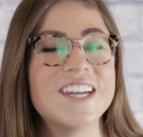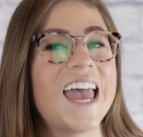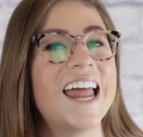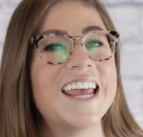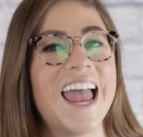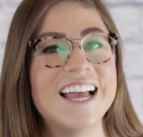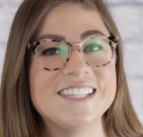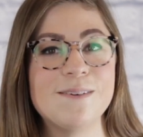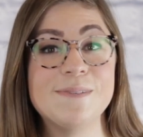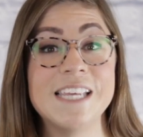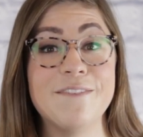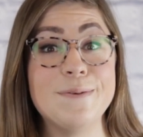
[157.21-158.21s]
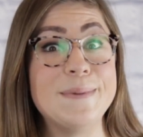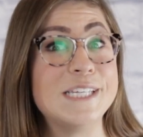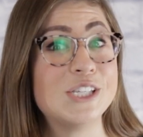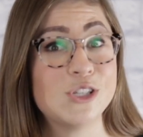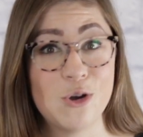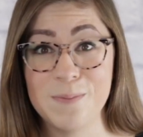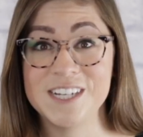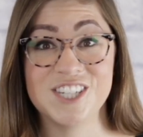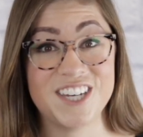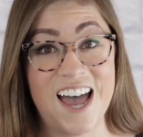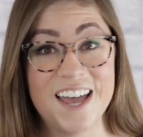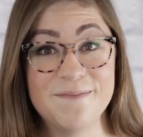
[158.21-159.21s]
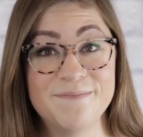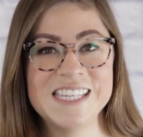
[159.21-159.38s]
and it ends up saving me so much time.